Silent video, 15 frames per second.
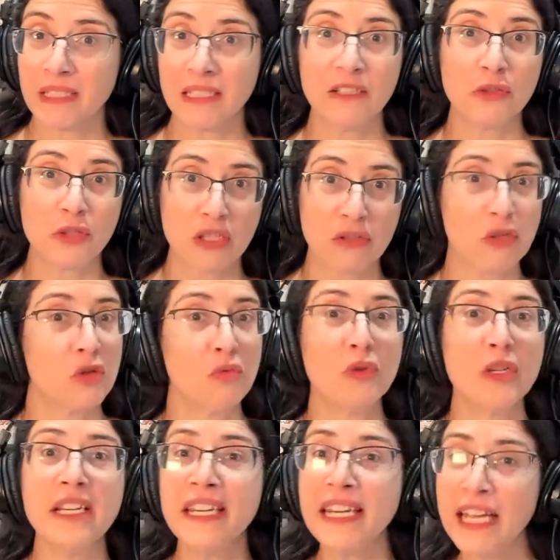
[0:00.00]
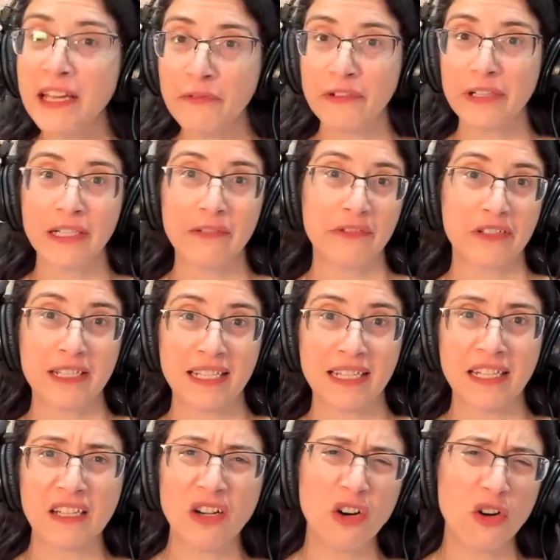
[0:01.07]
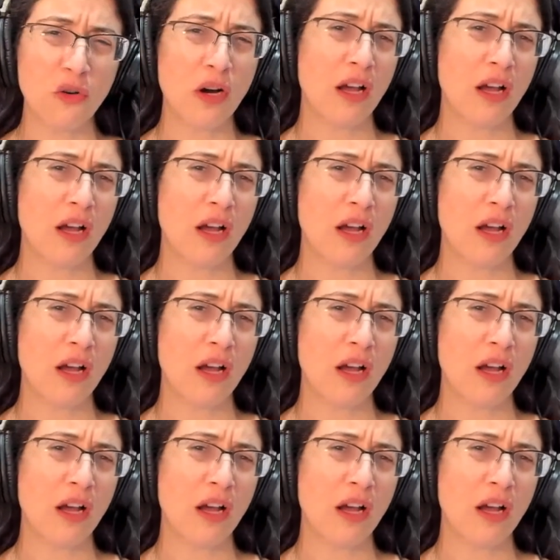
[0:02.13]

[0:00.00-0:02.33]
Users will never ever say, "Oh,